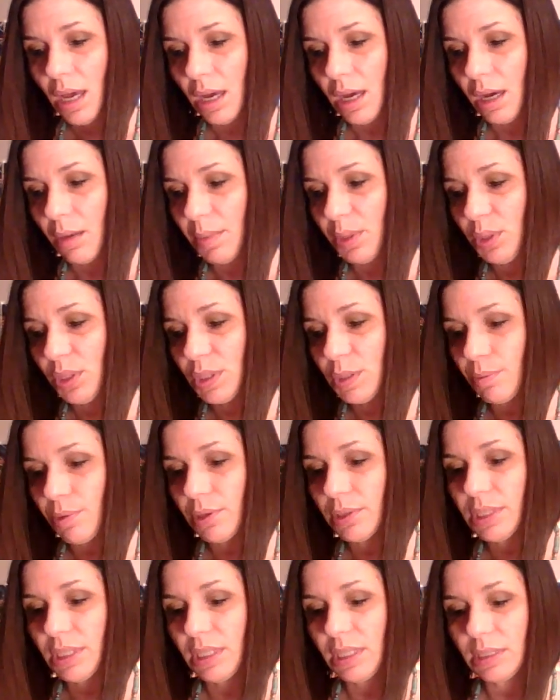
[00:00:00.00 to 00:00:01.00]
And this
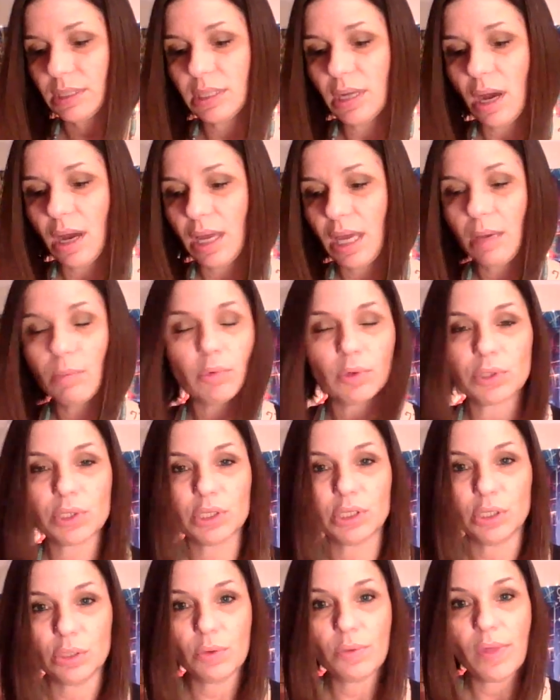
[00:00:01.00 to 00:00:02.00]
person is not able
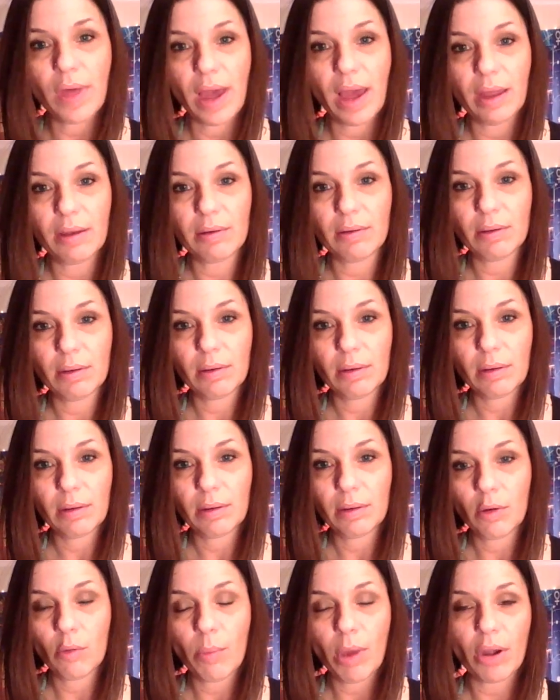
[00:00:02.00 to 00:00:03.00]
to do that,
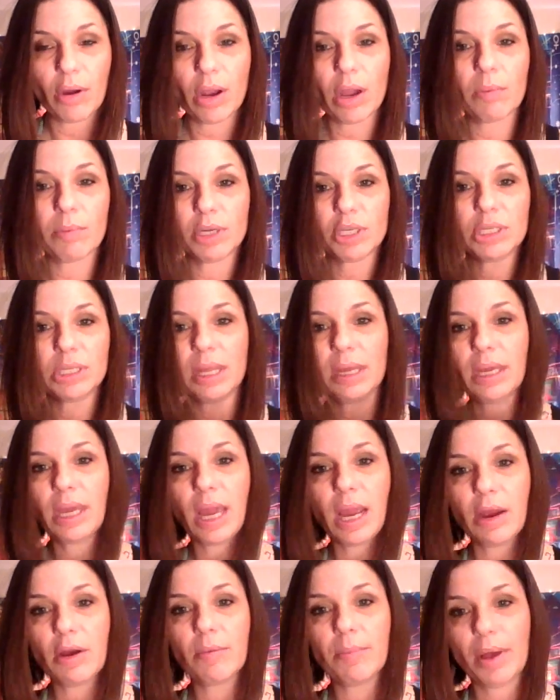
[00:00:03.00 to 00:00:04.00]
no matter how much they
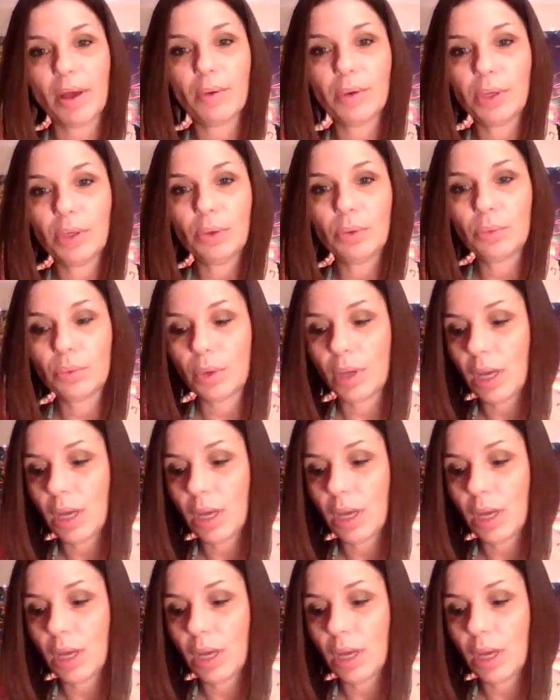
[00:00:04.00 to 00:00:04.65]
care about you.